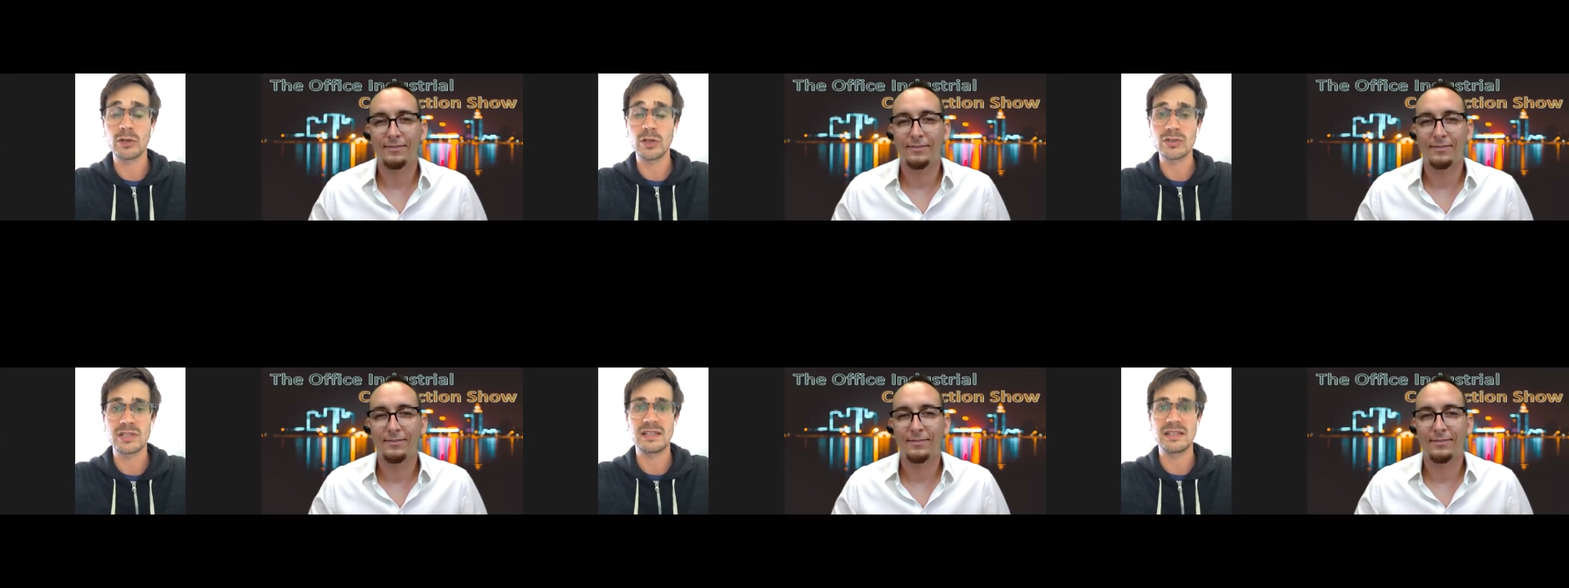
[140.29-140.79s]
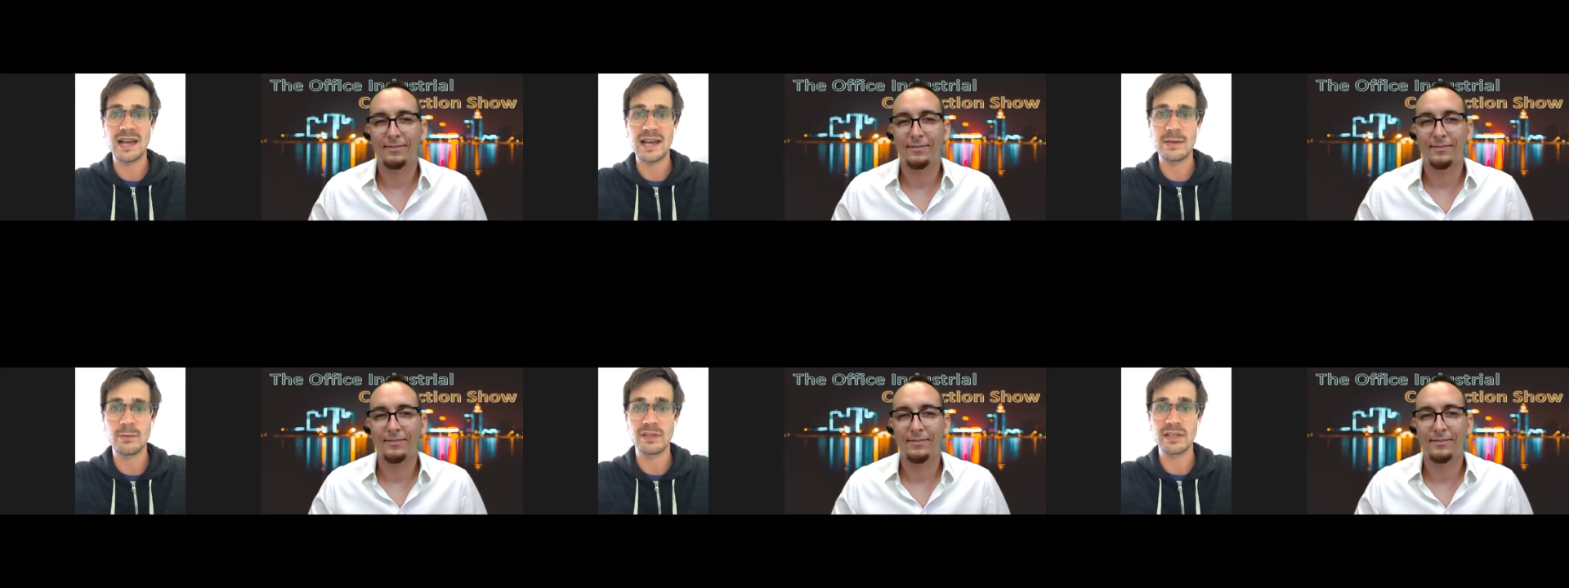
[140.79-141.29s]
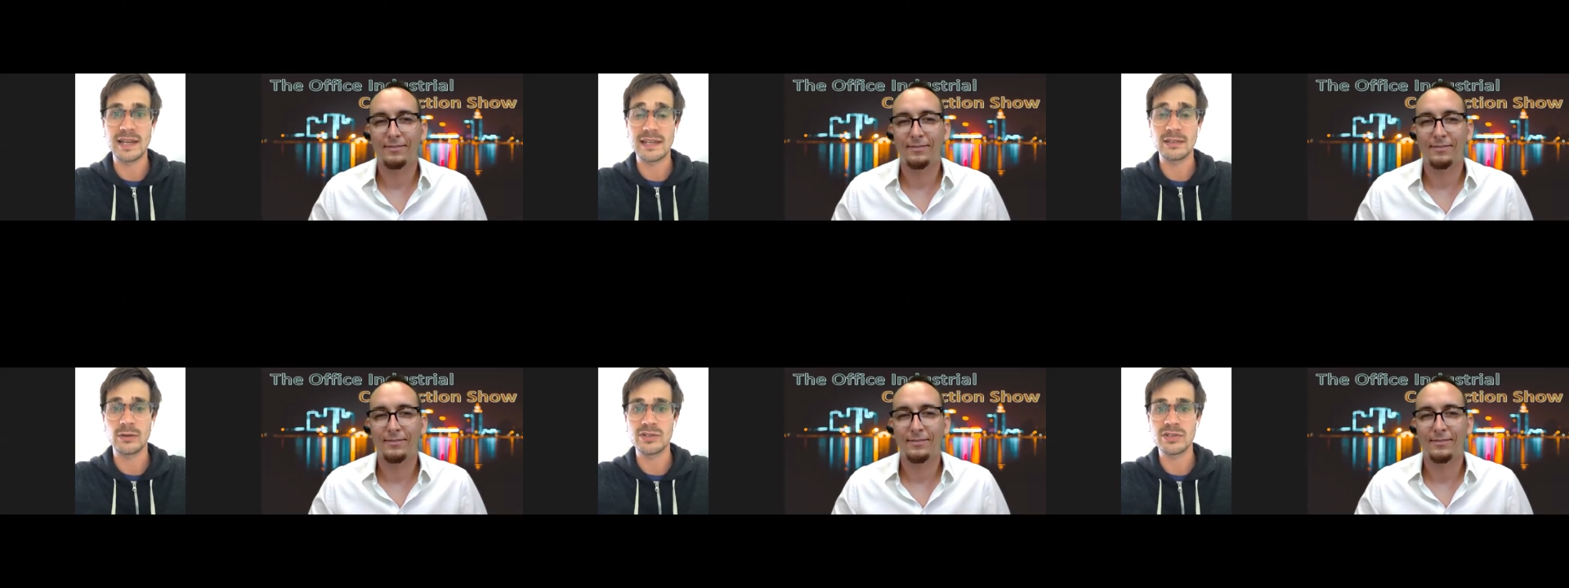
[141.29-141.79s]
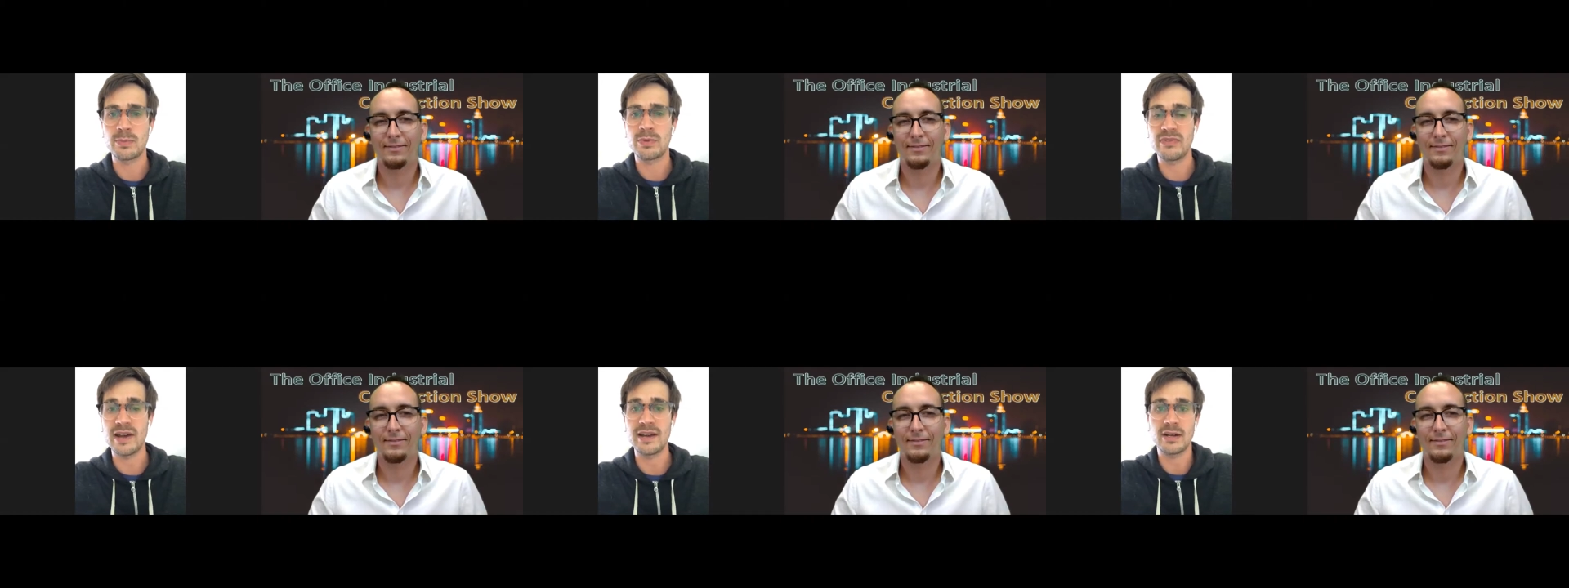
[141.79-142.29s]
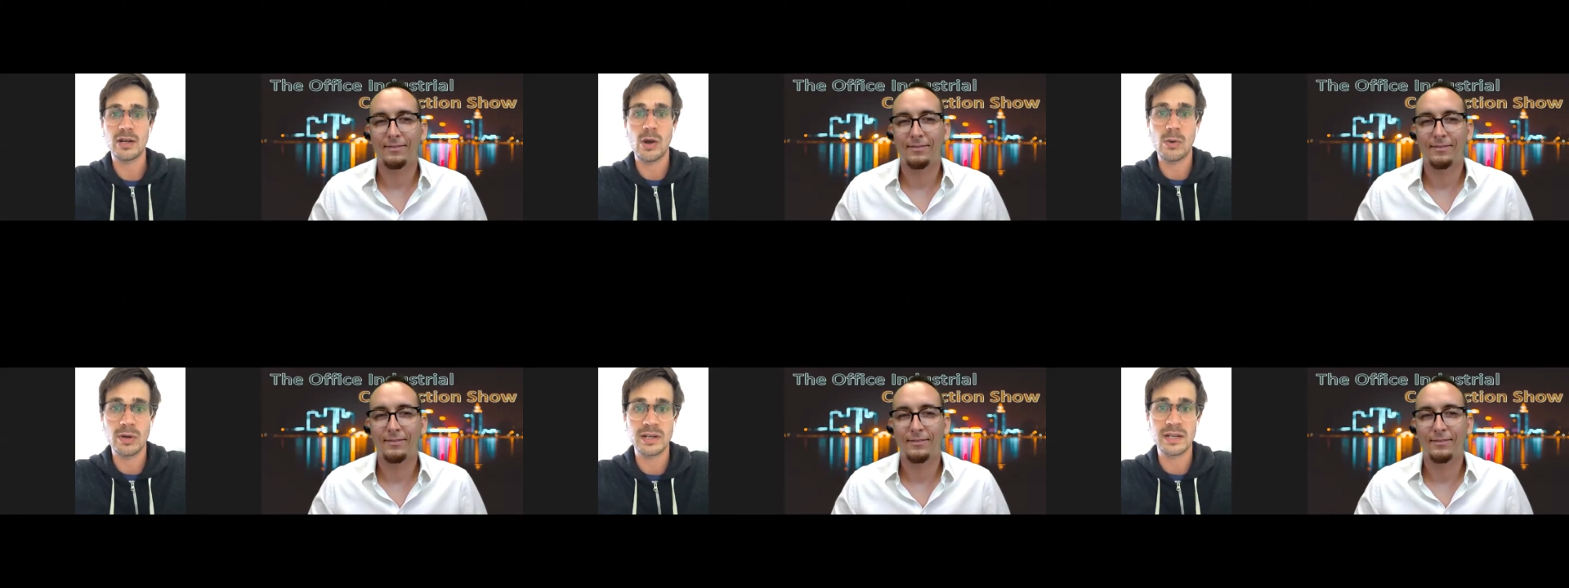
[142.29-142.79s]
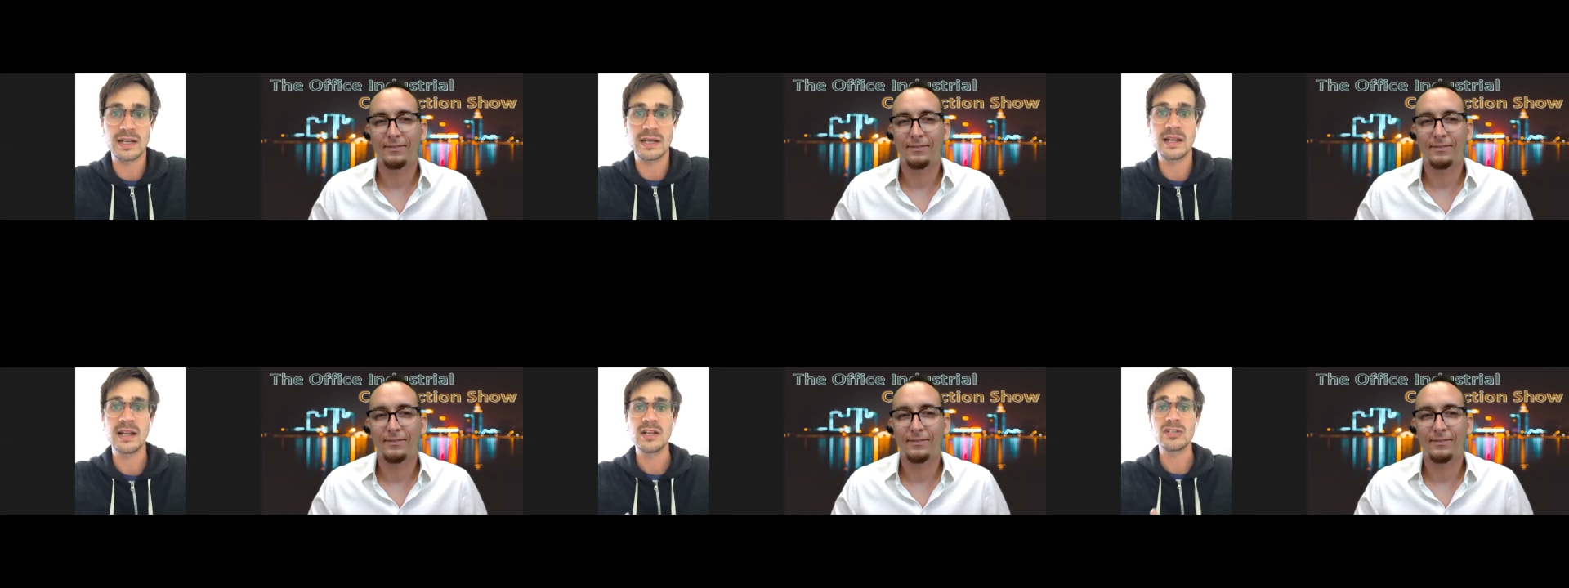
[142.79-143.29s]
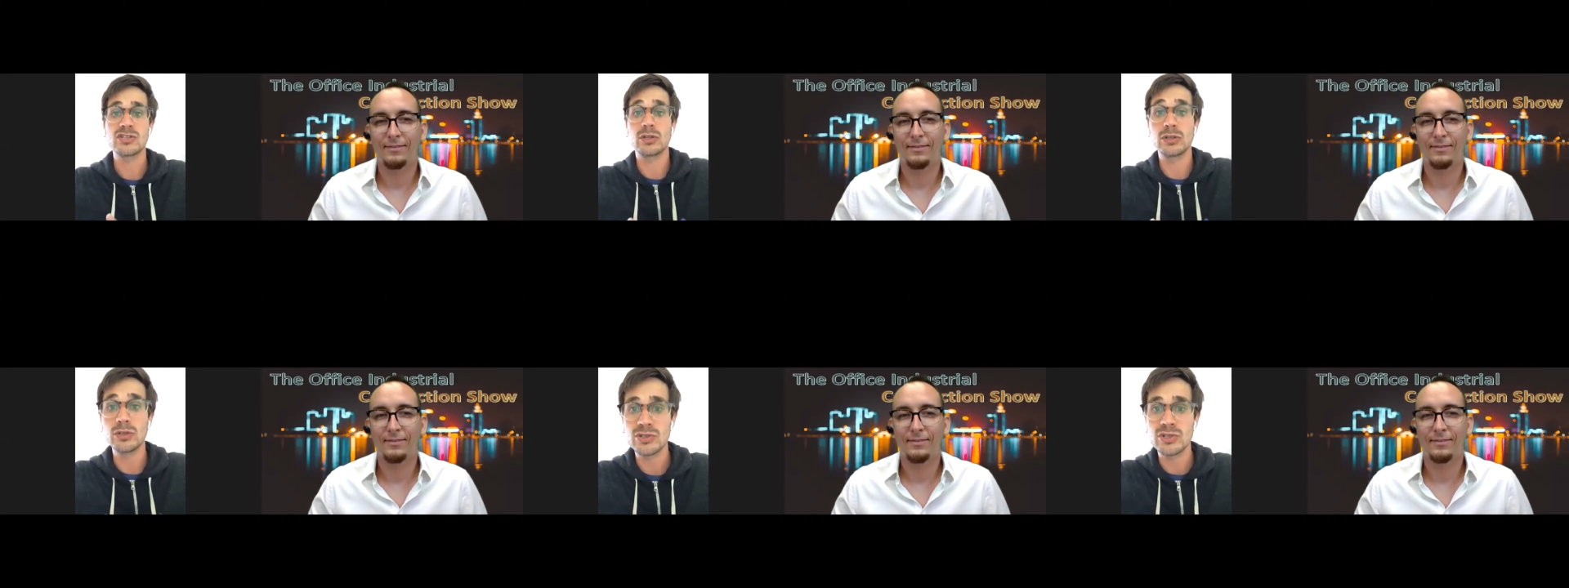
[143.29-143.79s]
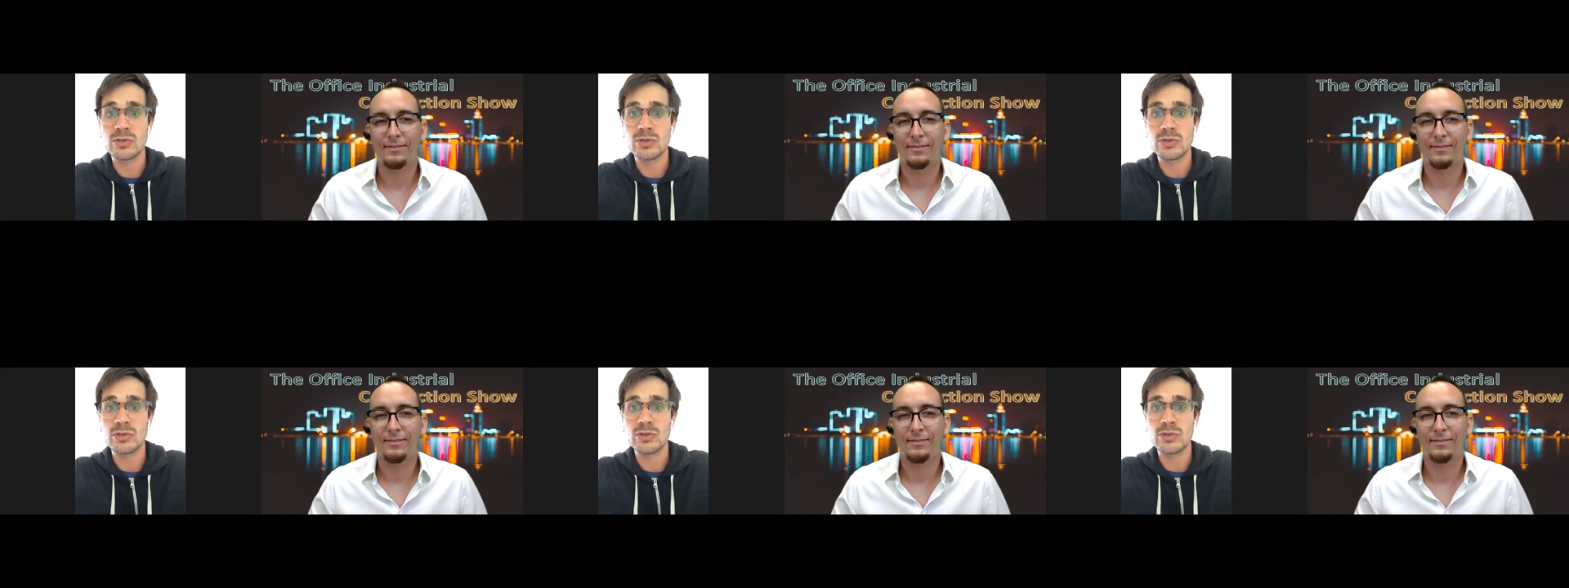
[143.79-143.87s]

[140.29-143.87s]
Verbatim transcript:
Speaker 1: closely aligning with landlords to provide a co working solution